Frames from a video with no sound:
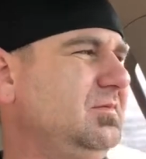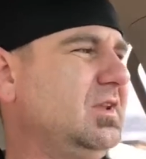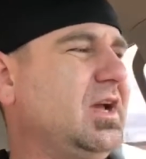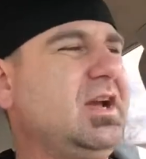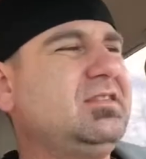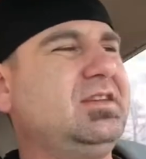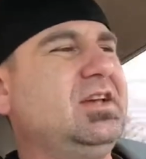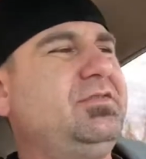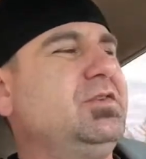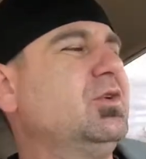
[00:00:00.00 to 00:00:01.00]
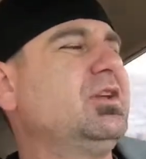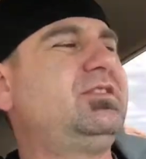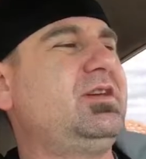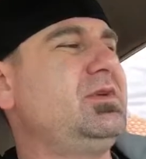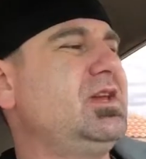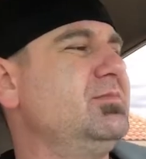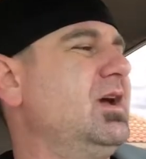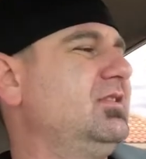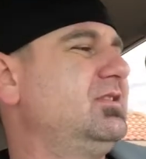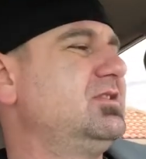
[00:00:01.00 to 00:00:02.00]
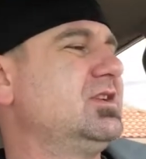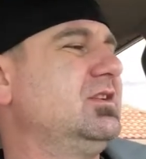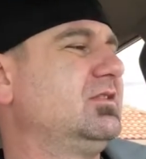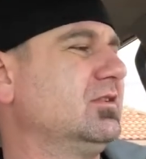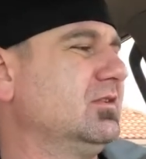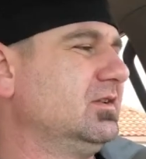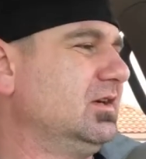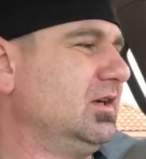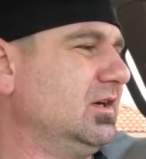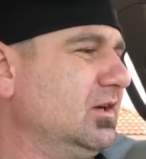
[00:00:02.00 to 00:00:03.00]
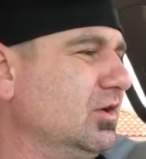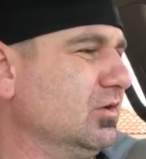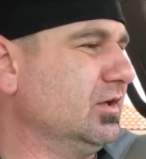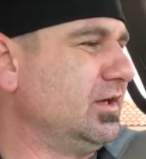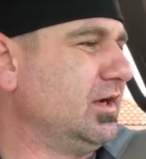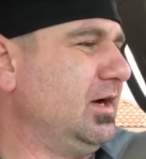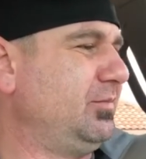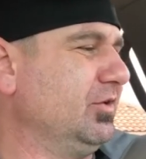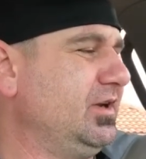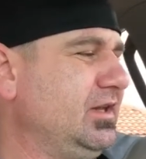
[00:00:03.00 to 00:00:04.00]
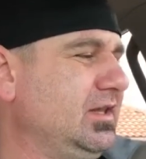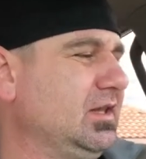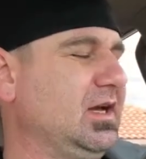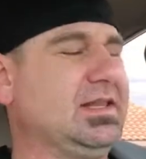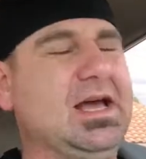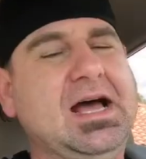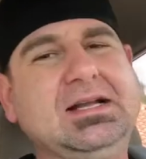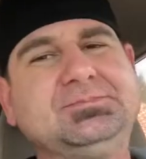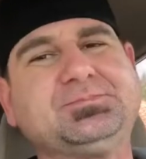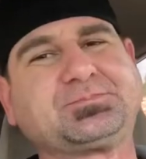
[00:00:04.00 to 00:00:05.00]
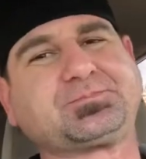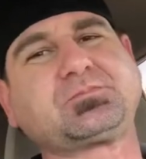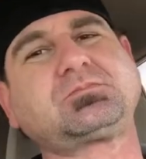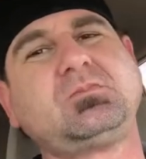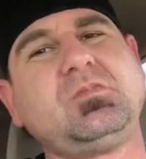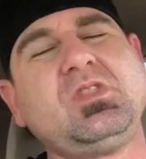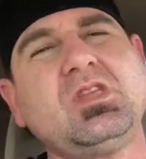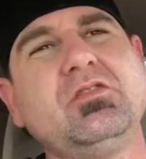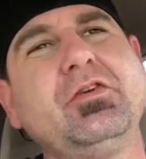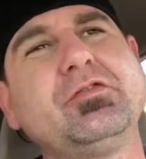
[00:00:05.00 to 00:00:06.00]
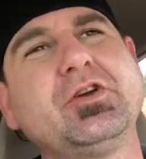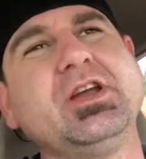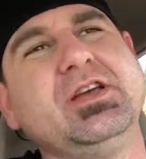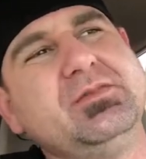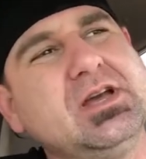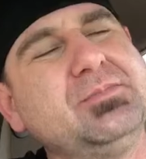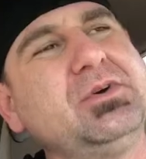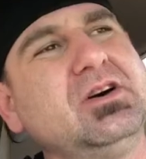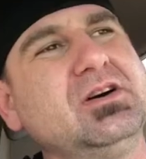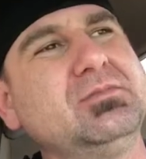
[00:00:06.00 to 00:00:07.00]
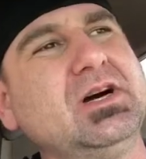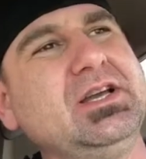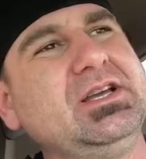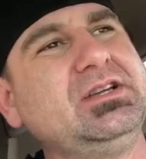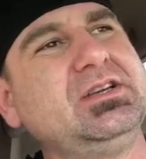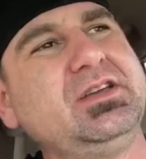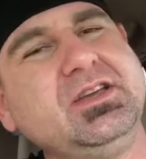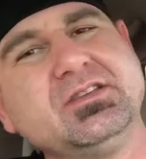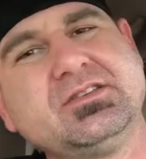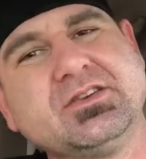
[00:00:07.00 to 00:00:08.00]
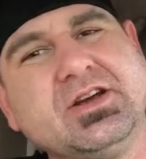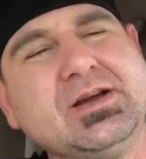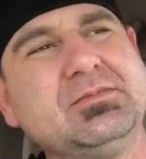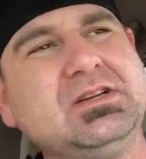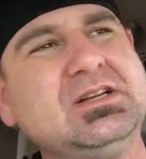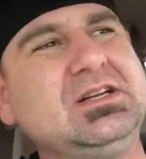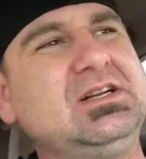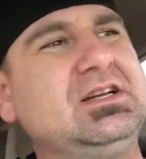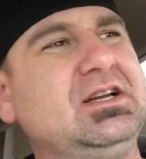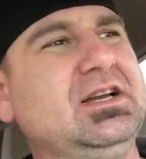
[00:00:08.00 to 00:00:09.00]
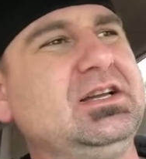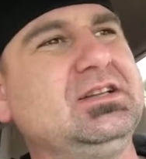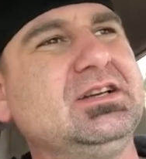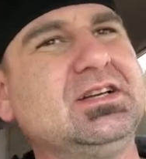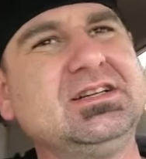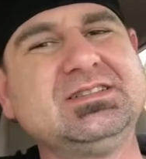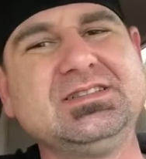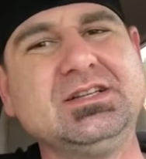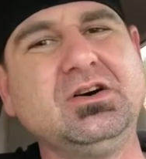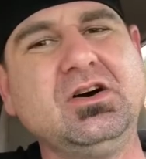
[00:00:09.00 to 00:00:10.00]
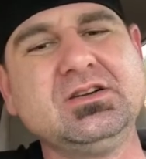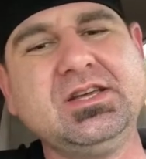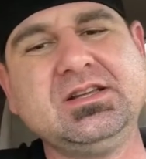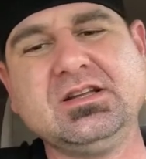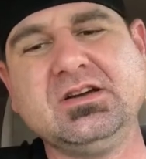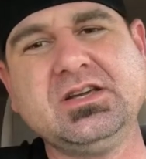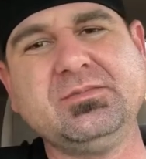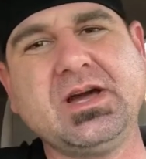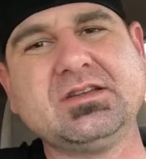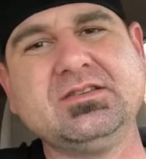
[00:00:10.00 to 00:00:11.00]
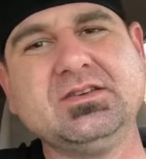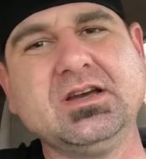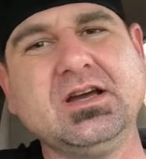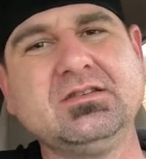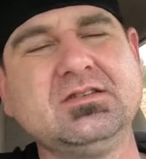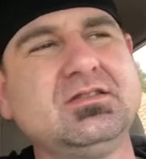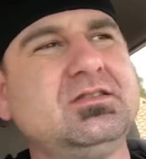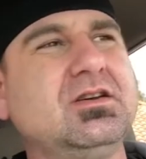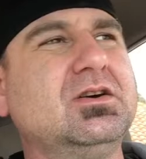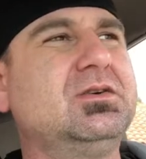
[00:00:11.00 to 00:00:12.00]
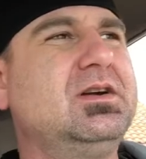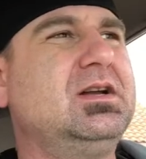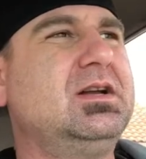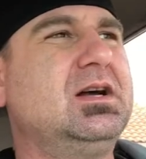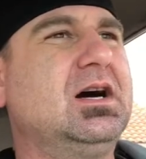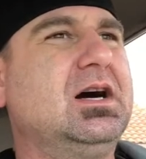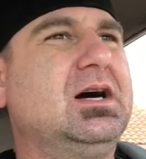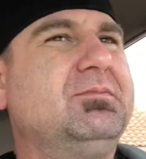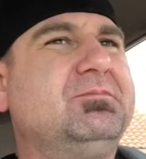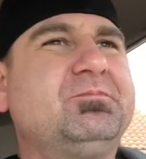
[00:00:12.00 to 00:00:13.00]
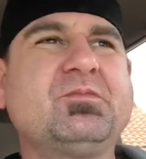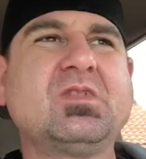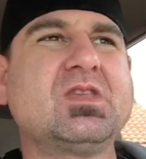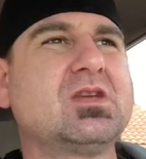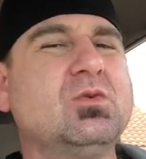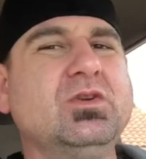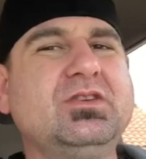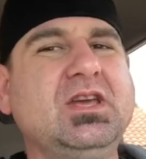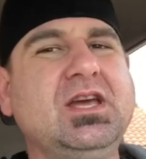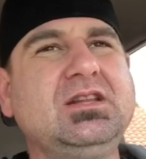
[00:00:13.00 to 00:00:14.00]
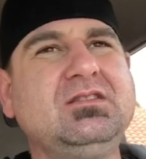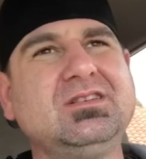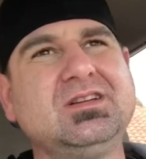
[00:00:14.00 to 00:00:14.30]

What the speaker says: like I said, if you want to send me any messages or link up or anything like that, feel free to hit me up on my Instagram, and you know, I'll get back to you guys. So once again,